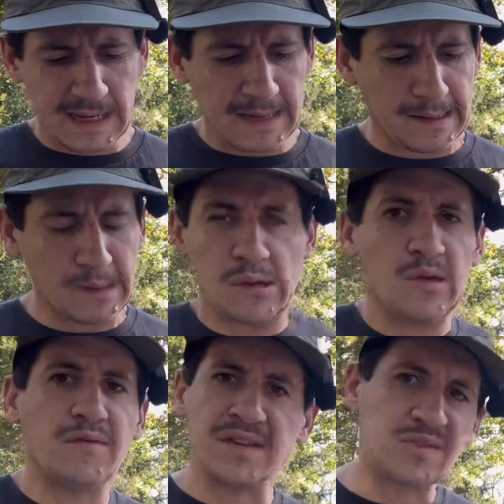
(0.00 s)
I don't
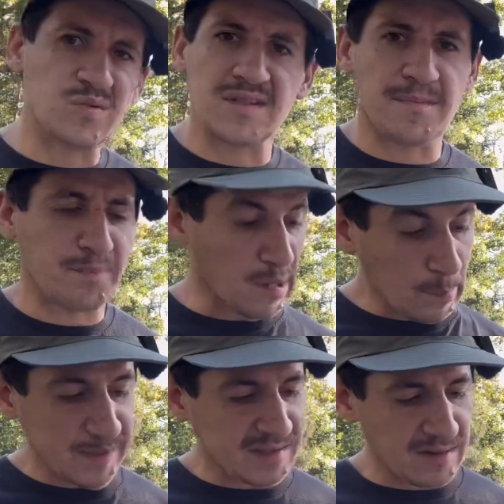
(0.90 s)
know if this was on
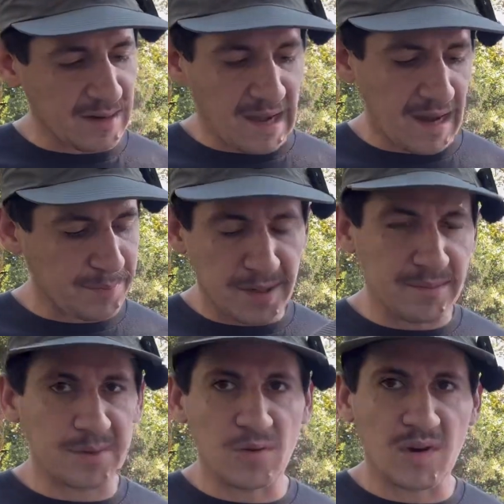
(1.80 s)
purpose or not. It
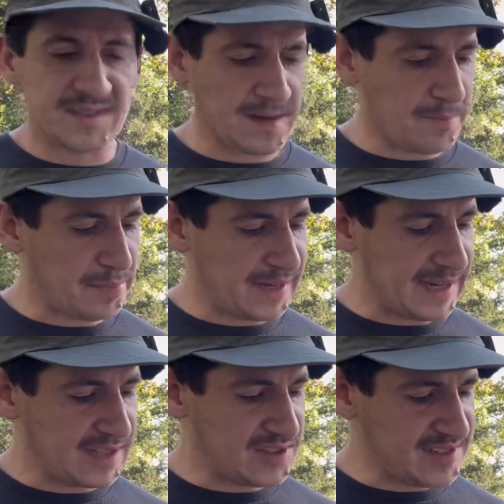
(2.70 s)
probably wasn't, but
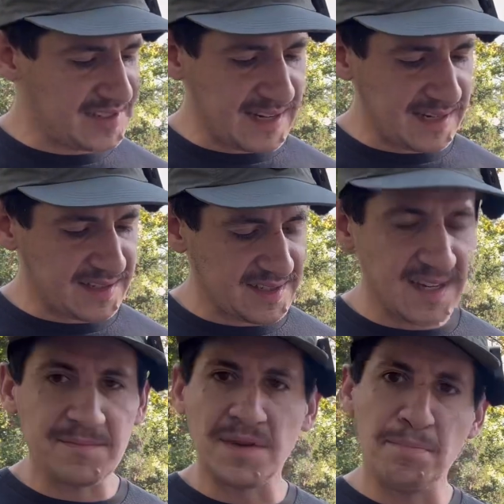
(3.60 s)
it just didn't
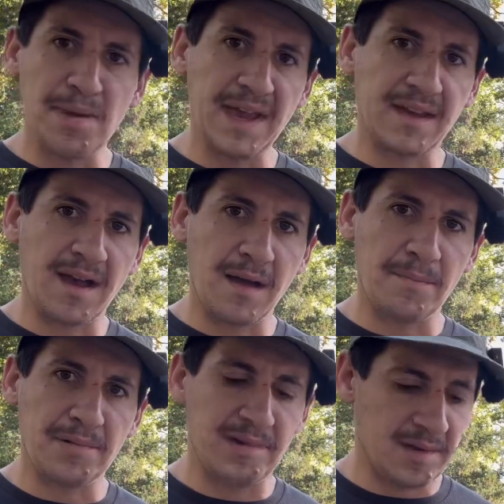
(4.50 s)
seem to pick
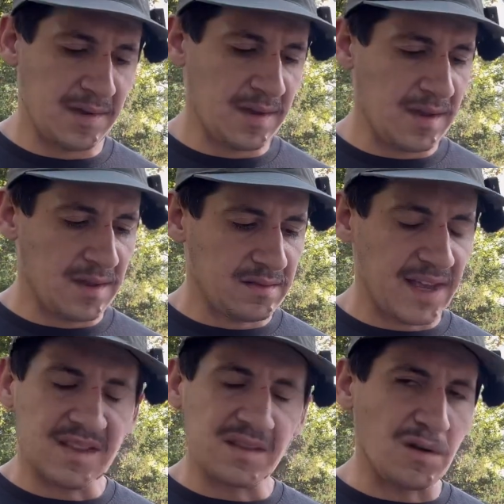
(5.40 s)
up
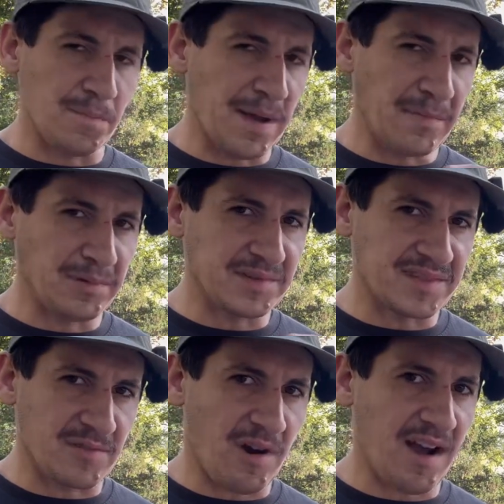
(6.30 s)
like little pebbles
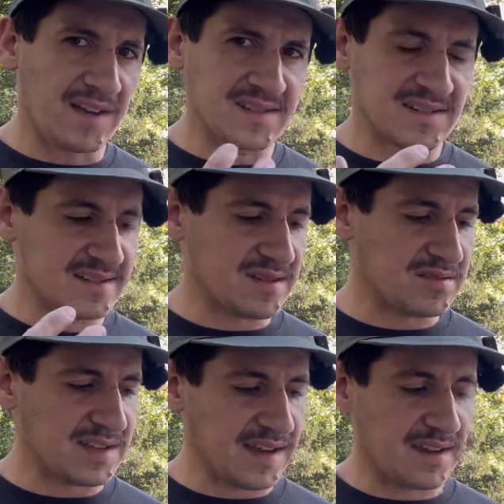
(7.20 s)
and rocks, because
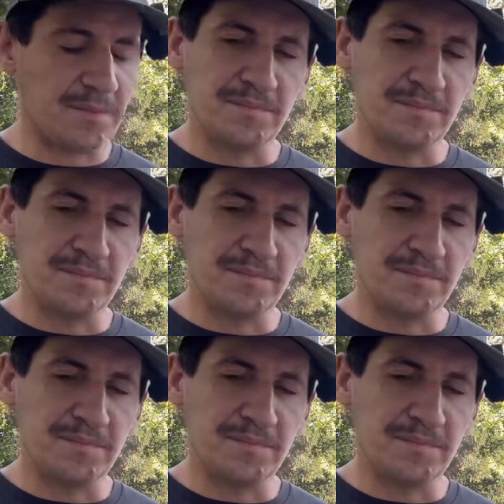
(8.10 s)
there's like a